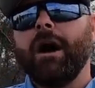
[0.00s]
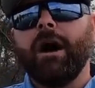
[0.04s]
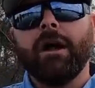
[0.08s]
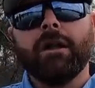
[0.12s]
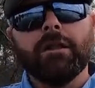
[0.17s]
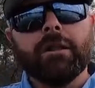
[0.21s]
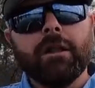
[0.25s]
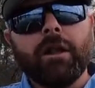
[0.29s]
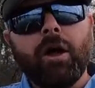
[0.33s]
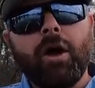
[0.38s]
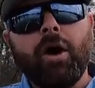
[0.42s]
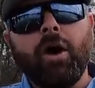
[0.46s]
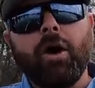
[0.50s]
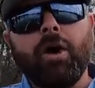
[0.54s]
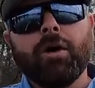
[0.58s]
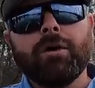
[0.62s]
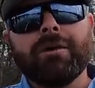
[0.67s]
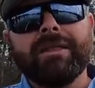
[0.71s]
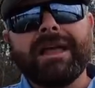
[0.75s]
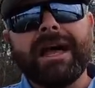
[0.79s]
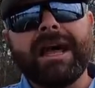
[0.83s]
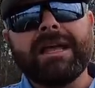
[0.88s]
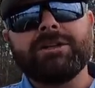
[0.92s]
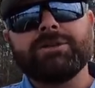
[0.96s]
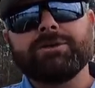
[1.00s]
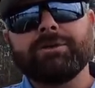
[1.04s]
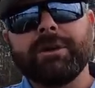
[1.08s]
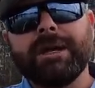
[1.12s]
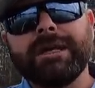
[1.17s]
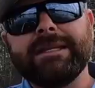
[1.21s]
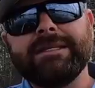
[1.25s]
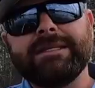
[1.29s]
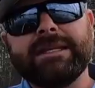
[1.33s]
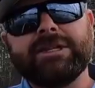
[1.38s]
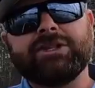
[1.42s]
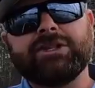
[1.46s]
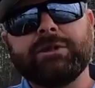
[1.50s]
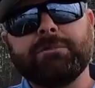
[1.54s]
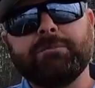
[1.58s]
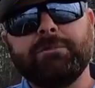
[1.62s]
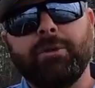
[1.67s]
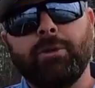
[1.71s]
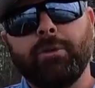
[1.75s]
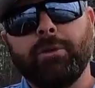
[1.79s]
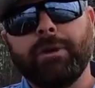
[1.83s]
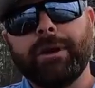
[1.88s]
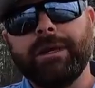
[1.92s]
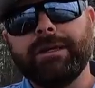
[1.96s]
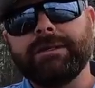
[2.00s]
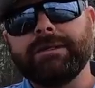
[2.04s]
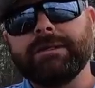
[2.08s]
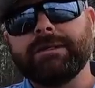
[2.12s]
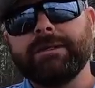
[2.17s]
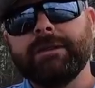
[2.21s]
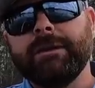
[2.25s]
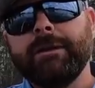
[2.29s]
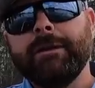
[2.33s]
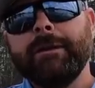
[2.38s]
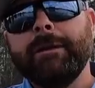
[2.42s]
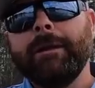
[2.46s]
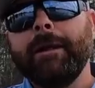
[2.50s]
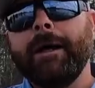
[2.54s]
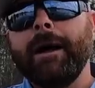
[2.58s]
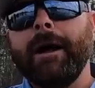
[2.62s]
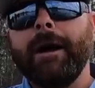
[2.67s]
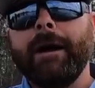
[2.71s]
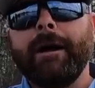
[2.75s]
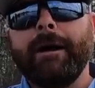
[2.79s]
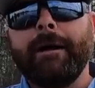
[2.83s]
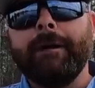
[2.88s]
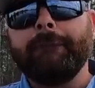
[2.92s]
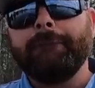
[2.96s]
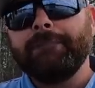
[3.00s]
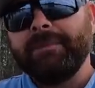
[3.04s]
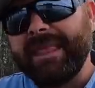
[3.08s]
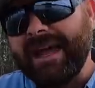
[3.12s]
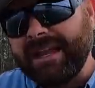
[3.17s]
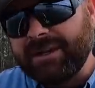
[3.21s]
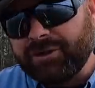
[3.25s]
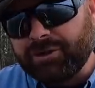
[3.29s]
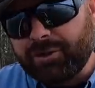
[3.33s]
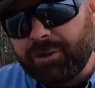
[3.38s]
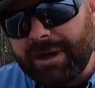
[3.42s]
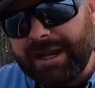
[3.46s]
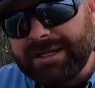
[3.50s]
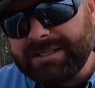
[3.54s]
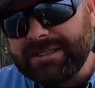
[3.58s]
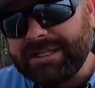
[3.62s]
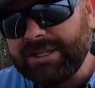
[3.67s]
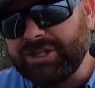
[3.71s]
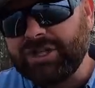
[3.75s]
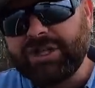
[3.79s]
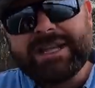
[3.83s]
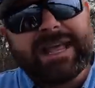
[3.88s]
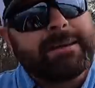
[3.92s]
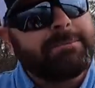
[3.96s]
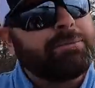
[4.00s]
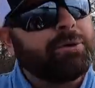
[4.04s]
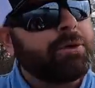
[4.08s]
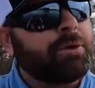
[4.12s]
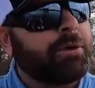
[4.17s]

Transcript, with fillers: along that transition point, uh, that transition, that